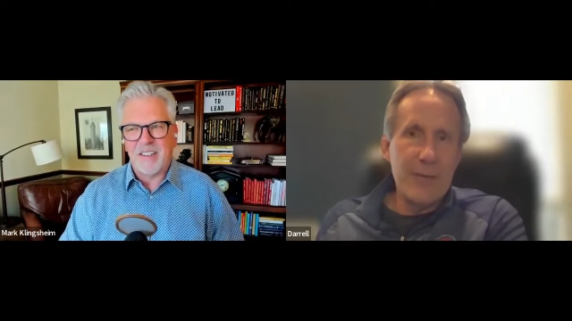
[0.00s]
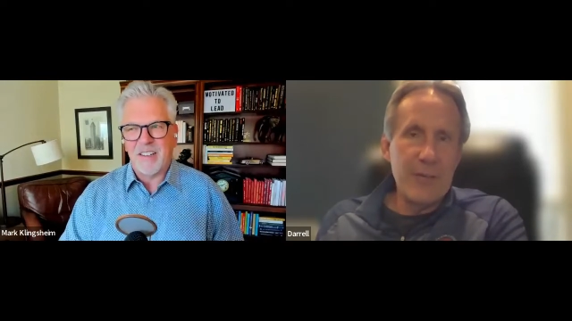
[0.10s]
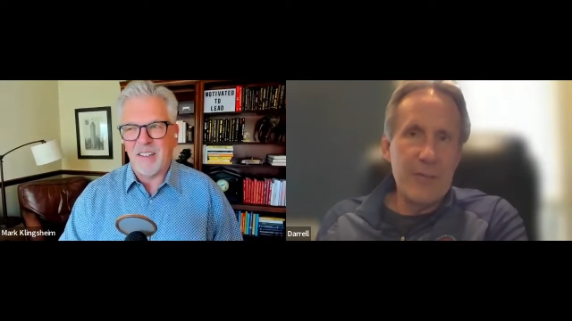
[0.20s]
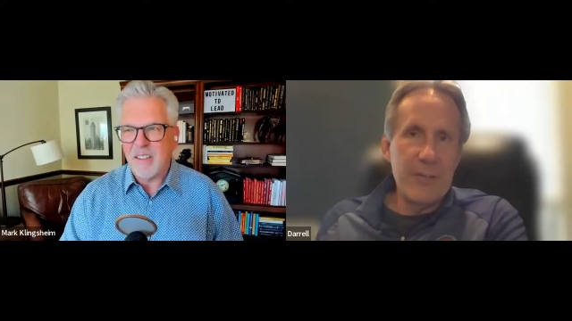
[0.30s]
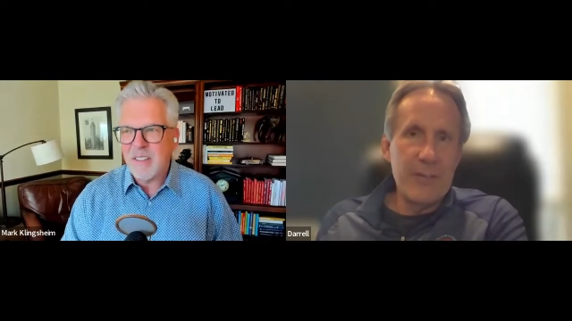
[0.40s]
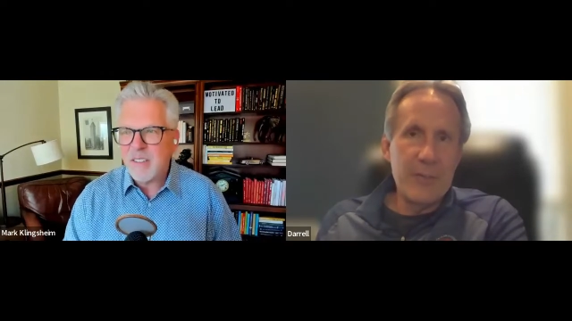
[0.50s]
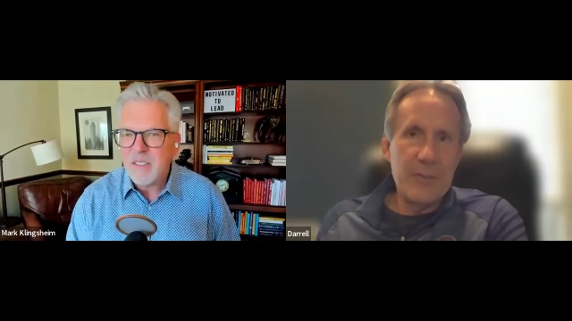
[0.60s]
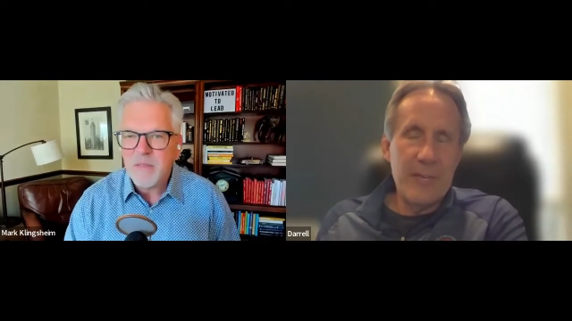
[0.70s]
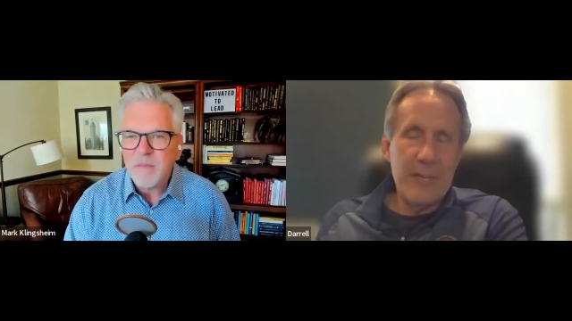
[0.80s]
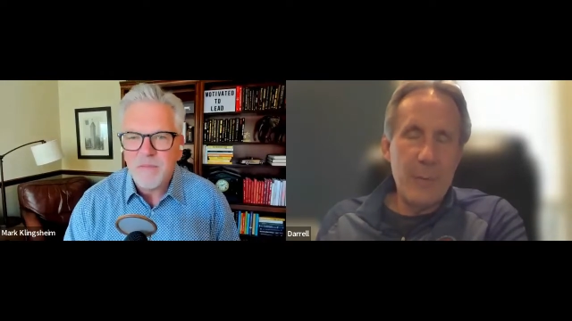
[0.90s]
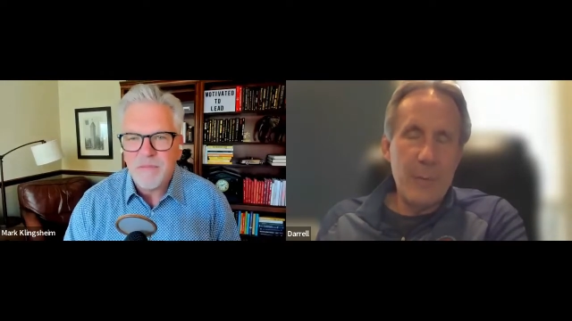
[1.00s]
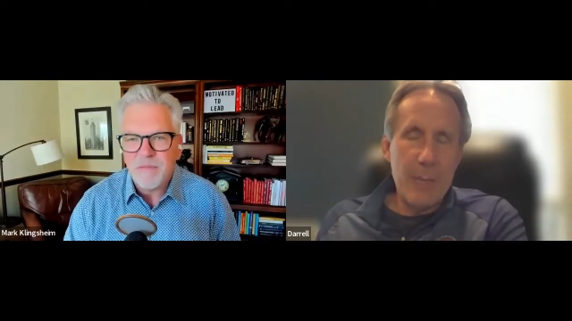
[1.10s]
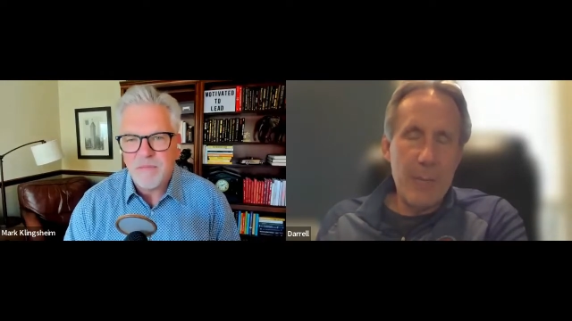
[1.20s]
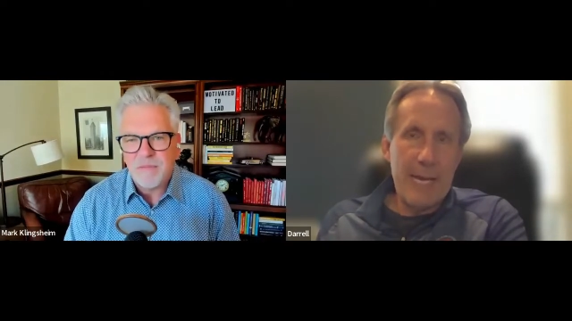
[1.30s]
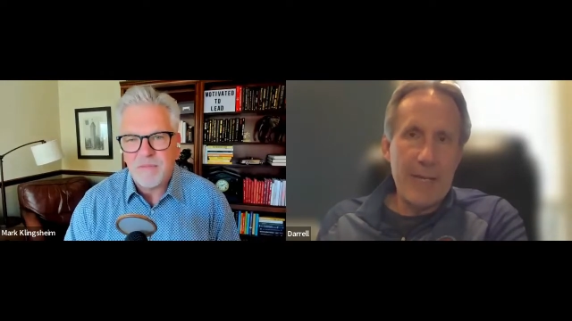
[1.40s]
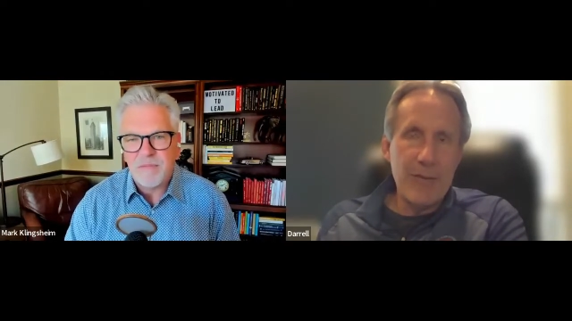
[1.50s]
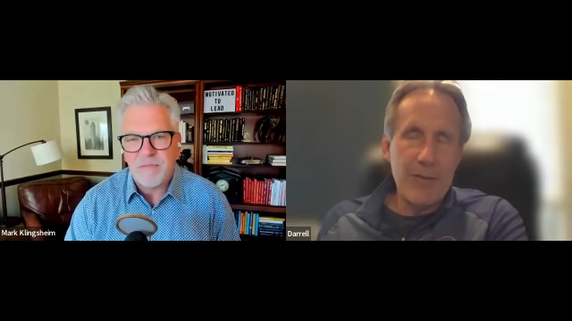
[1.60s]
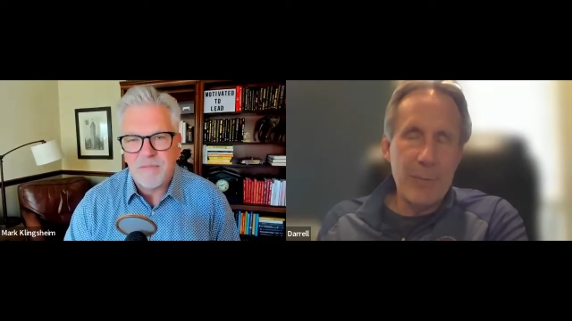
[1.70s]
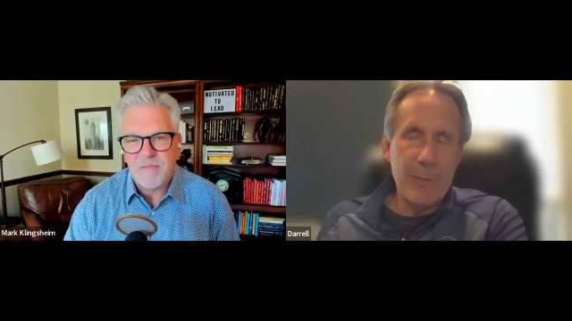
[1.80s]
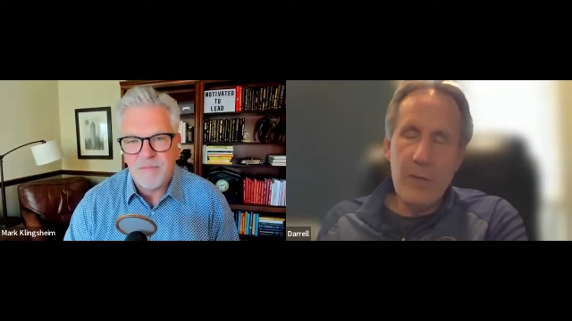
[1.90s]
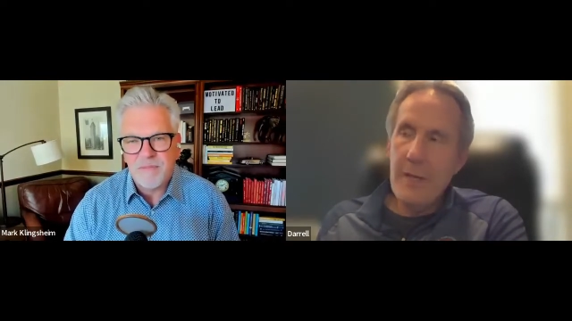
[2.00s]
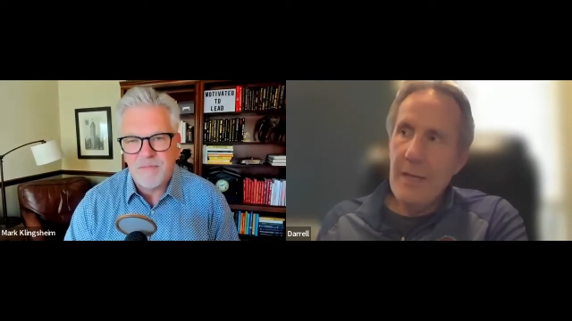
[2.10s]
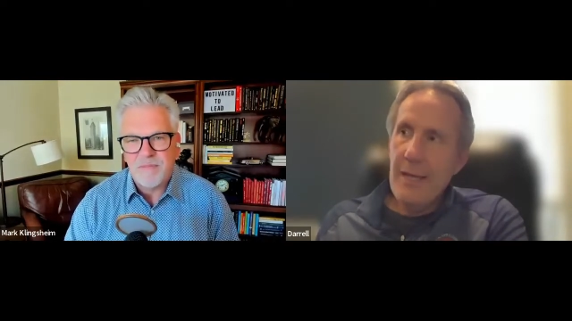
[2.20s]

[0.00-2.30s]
Speaker 1: every single day and what I'm passionate about,